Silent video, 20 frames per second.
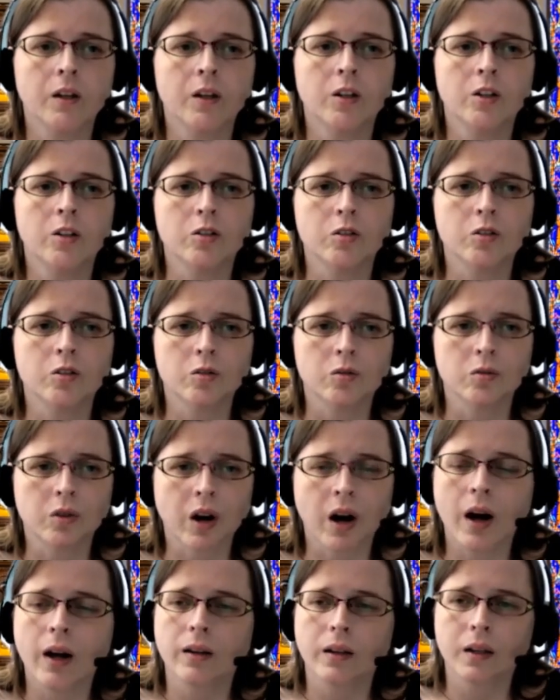do
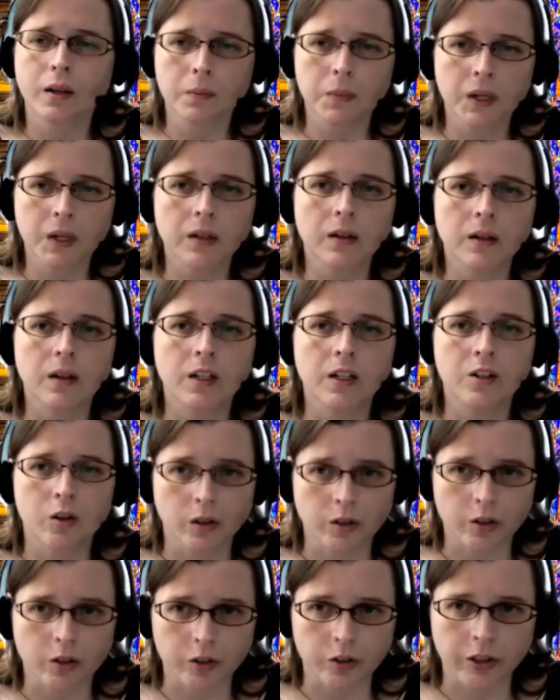not commit
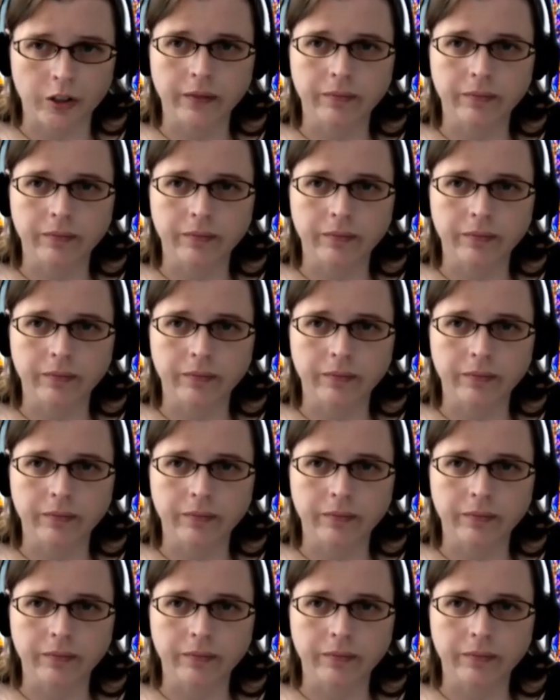adultery.